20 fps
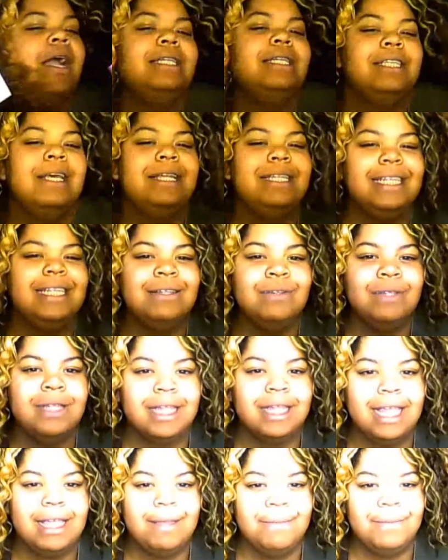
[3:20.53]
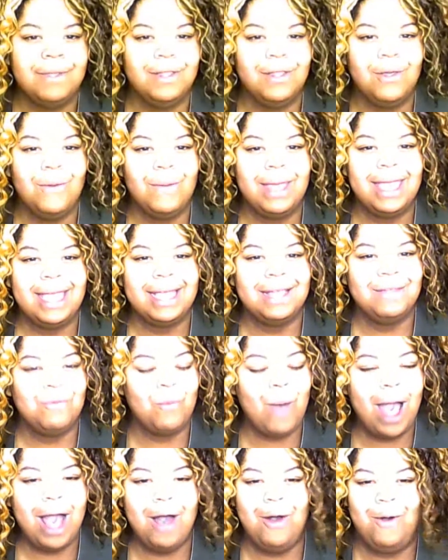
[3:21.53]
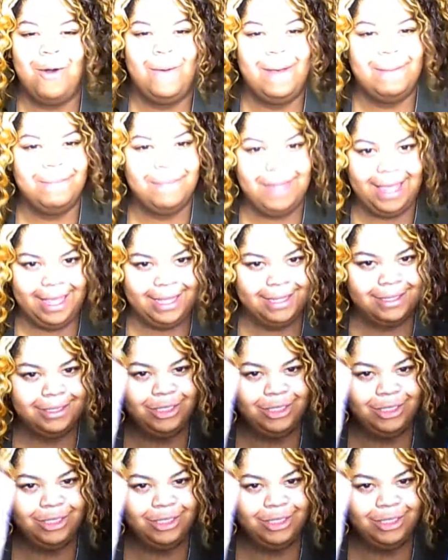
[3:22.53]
So I don't look like I'm glowing. Wow, I'm like